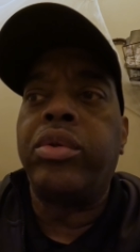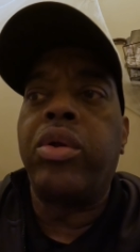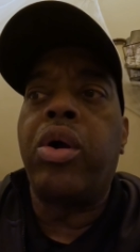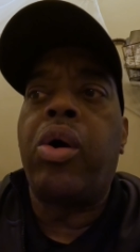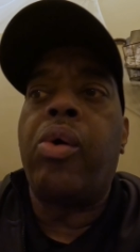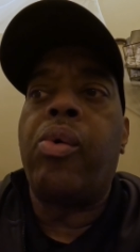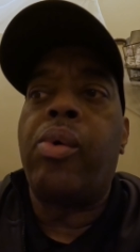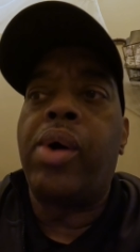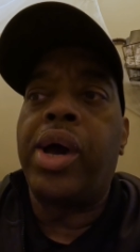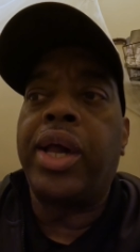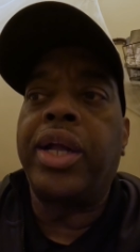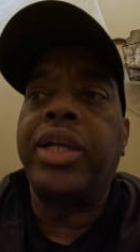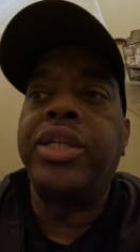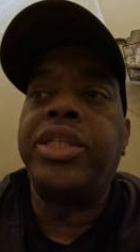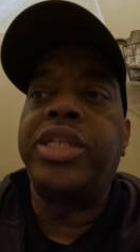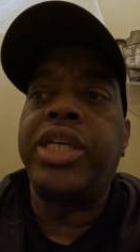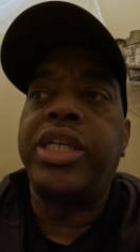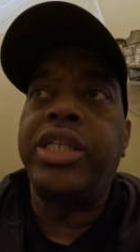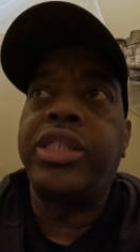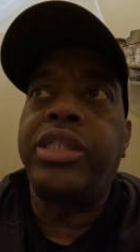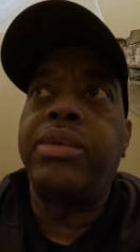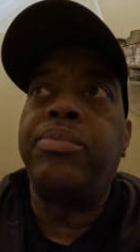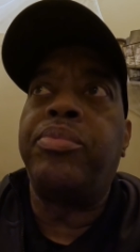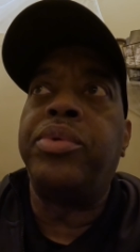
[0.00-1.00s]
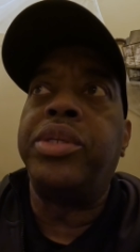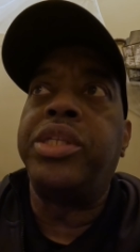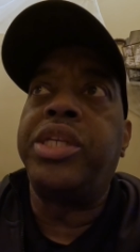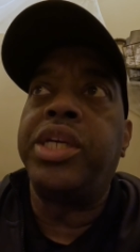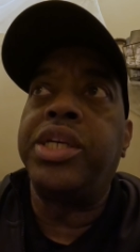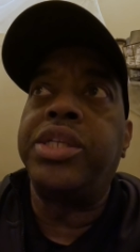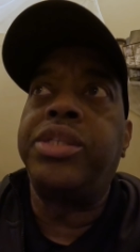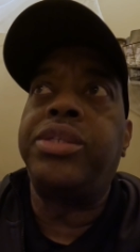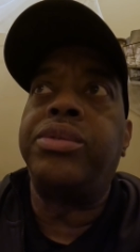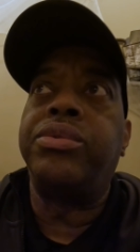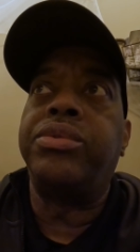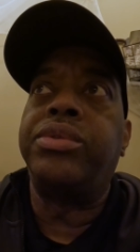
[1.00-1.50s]
Oh, well, I can taste the
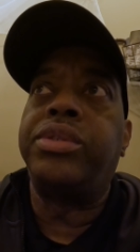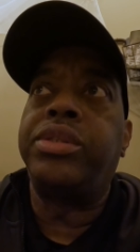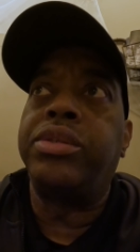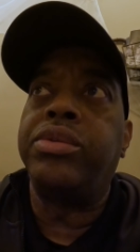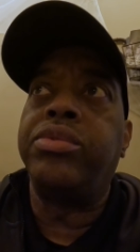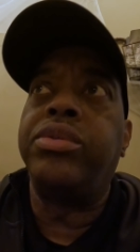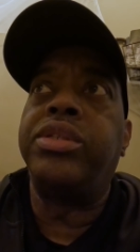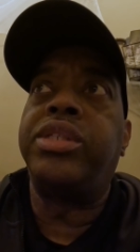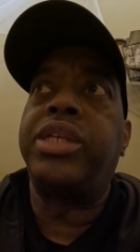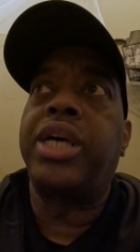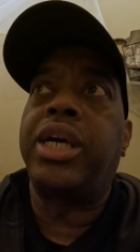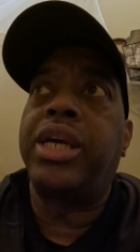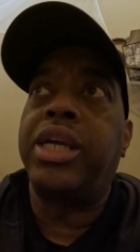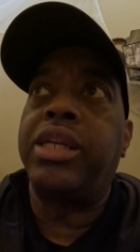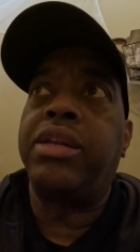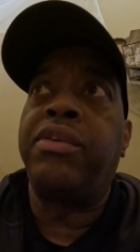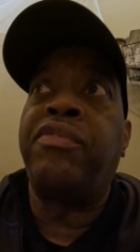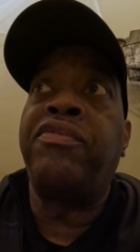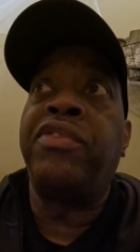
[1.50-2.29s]
potential as soon as I get the